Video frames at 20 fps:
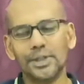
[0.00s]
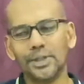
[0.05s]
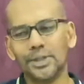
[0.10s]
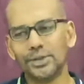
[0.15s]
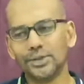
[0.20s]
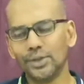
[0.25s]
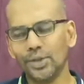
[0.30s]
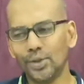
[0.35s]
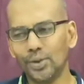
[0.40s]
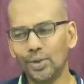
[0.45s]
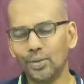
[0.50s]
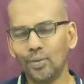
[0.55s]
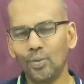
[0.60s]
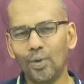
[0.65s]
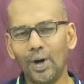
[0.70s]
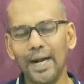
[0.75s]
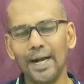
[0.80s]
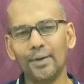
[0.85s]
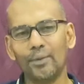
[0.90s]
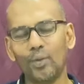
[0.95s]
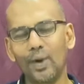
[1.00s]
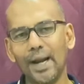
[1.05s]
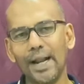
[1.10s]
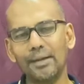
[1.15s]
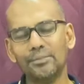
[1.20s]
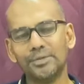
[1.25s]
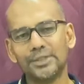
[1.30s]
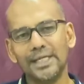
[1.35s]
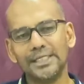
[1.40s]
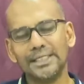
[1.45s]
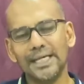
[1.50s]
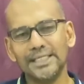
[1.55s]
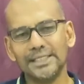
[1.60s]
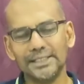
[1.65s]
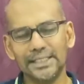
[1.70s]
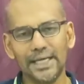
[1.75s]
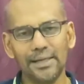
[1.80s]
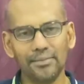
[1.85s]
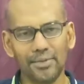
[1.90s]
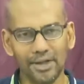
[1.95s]
So what I'm
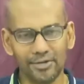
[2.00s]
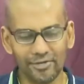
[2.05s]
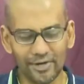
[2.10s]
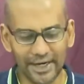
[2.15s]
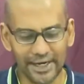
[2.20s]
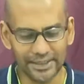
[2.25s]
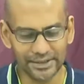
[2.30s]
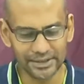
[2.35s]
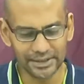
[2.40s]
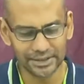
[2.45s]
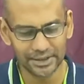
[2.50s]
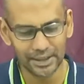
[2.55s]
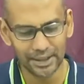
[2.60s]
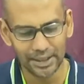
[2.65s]
suggesting, my friends,